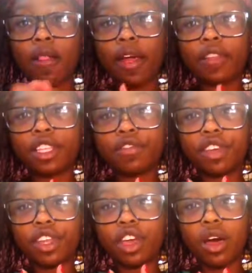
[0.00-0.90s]
Like this
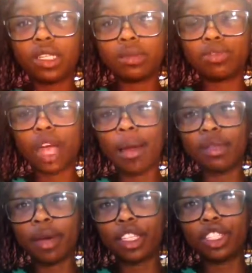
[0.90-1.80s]
video, subscribe
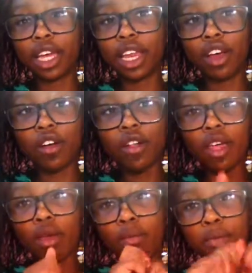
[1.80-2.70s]
to my channel,
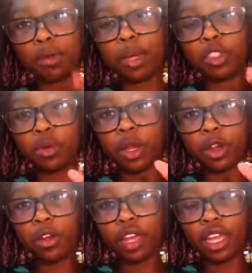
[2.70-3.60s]
put my
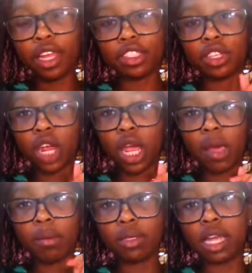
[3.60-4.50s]
Twitter and
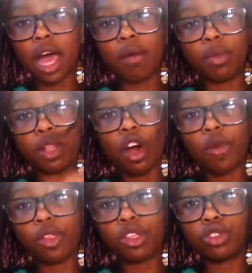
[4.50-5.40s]
Instagram down below
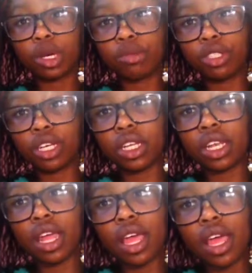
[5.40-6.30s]
in the
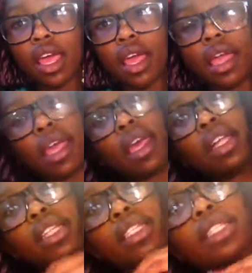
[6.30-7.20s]
description,
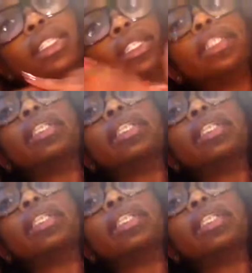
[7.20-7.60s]
and